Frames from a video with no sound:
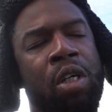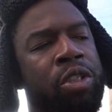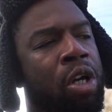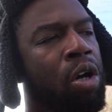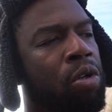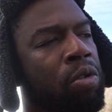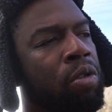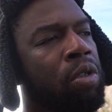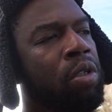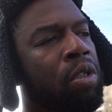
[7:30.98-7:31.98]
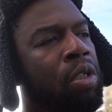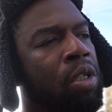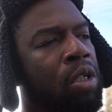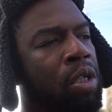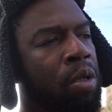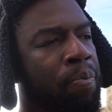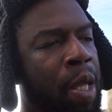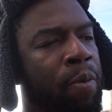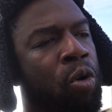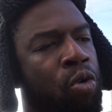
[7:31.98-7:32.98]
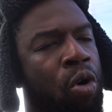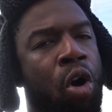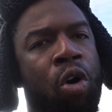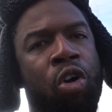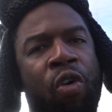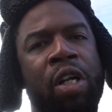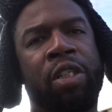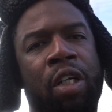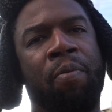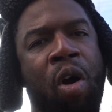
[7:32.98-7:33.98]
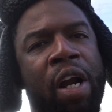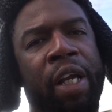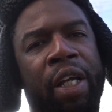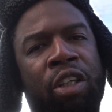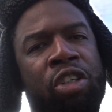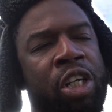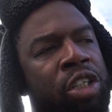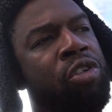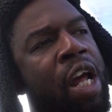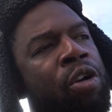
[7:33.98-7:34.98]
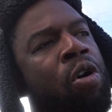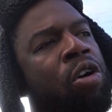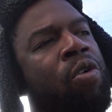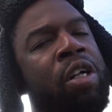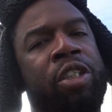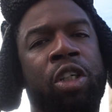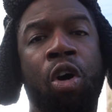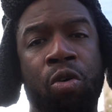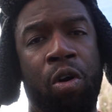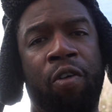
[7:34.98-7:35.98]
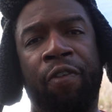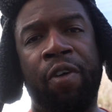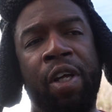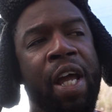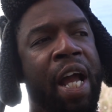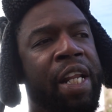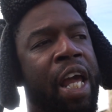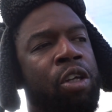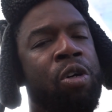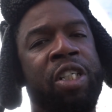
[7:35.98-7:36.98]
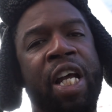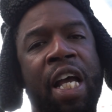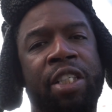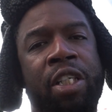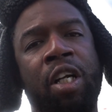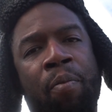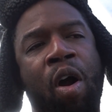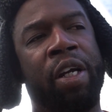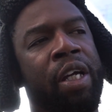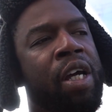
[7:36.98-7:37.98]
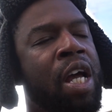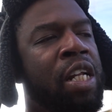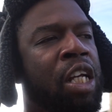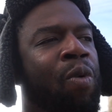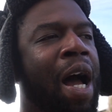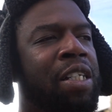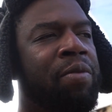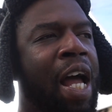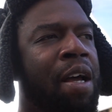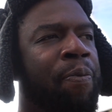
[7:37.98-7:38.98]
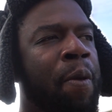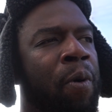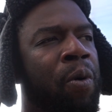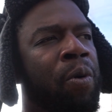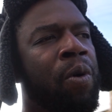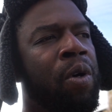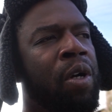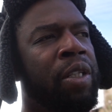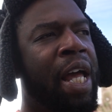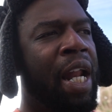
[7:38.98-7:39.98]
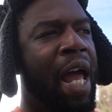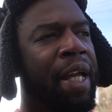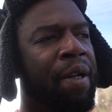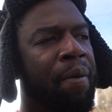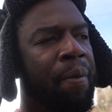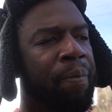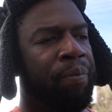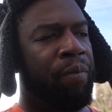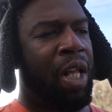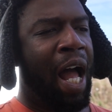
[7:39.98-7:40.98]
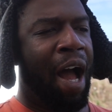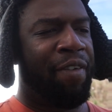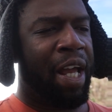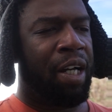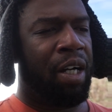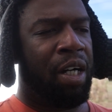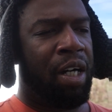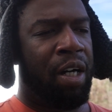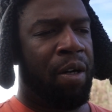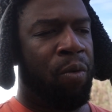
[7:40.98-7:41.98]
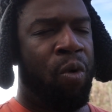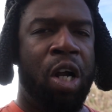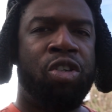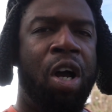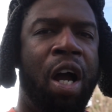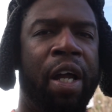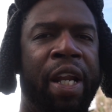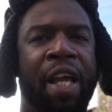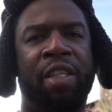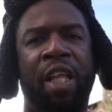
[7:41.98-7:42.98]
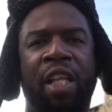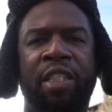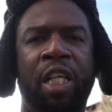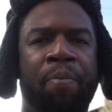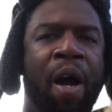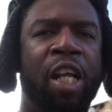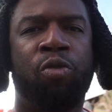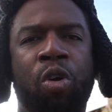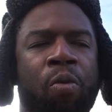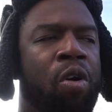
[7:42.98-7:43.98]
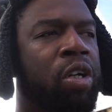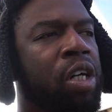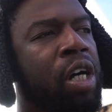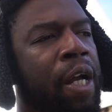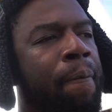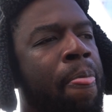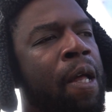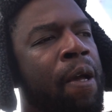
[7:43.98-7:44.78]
So people grow according to the market. You shouldn't do that. Grow according to your growth and then you adjust to the market. That's why sometimes people that like have like uh, one truck and they, they, they see the money's real, real good.